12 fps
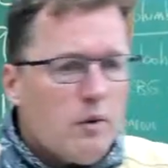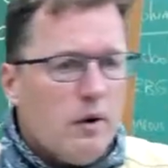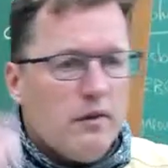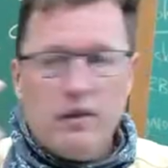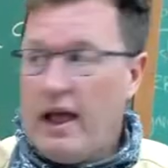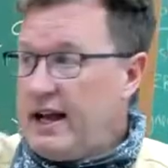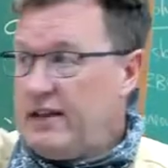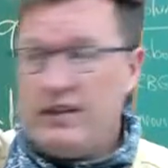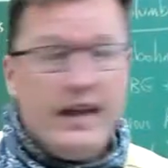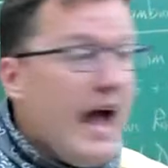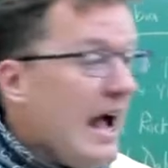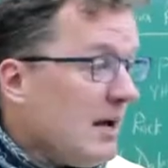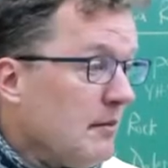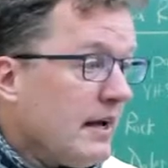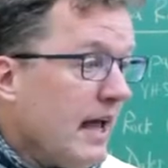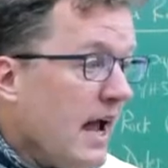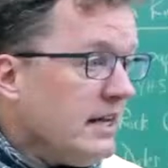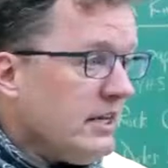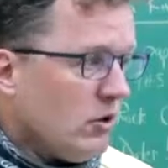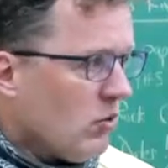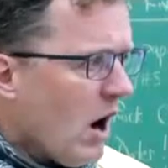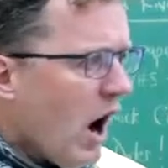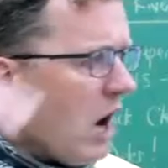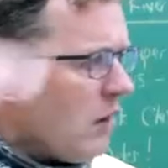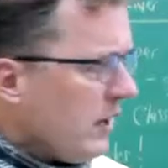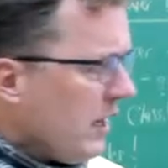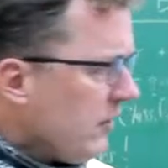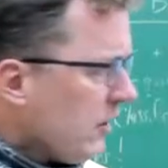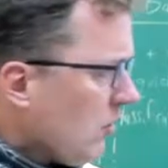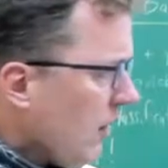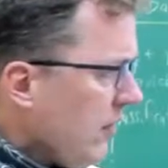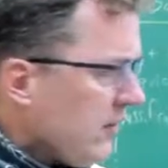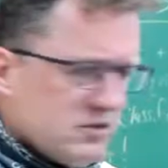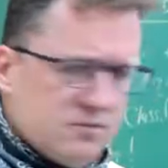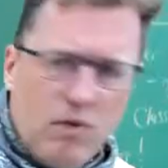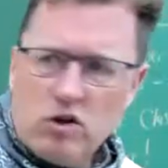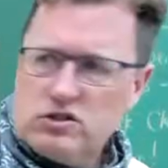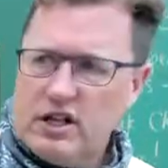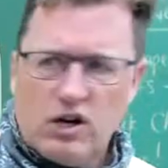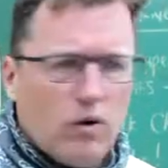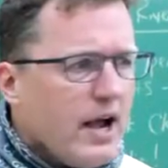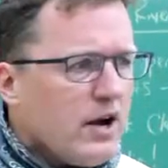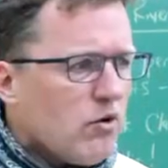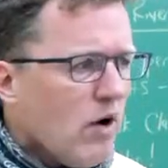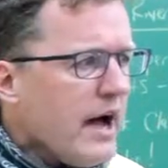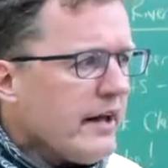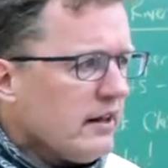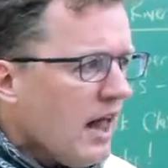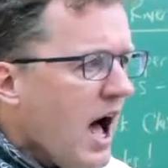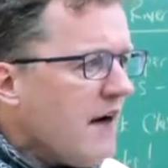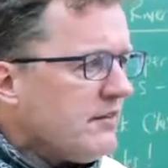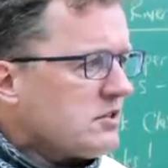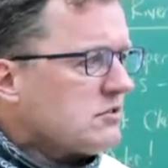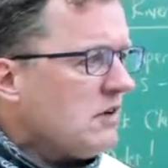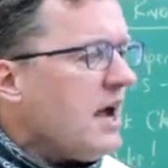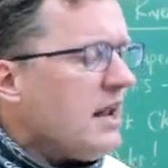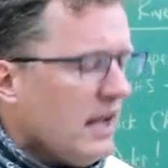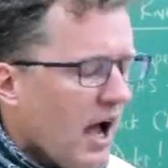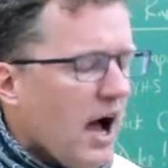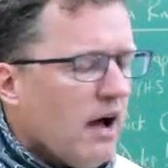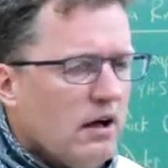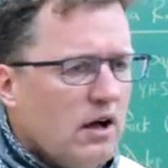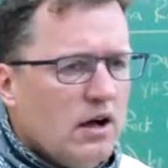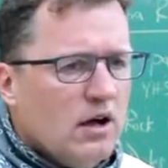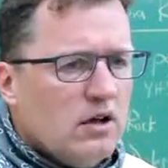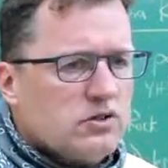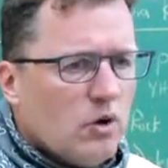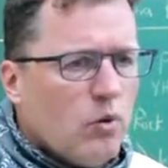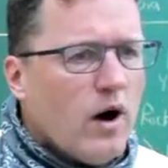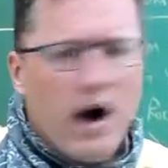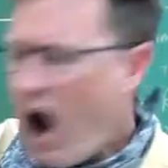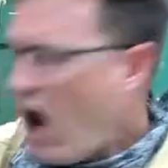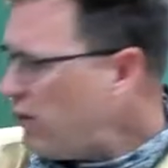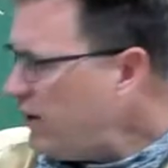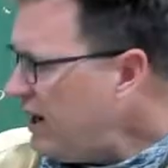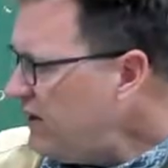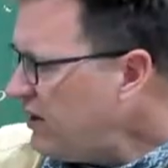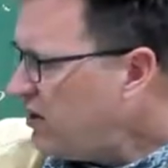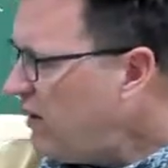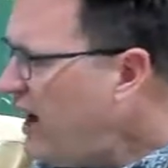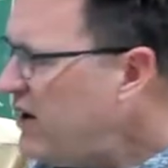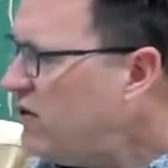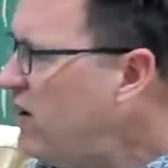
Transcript: like in the Yakima Canyon, where are we in the Grand? This is mostly Grand Ronde lavas, right? Yeah. So where are we in the Grand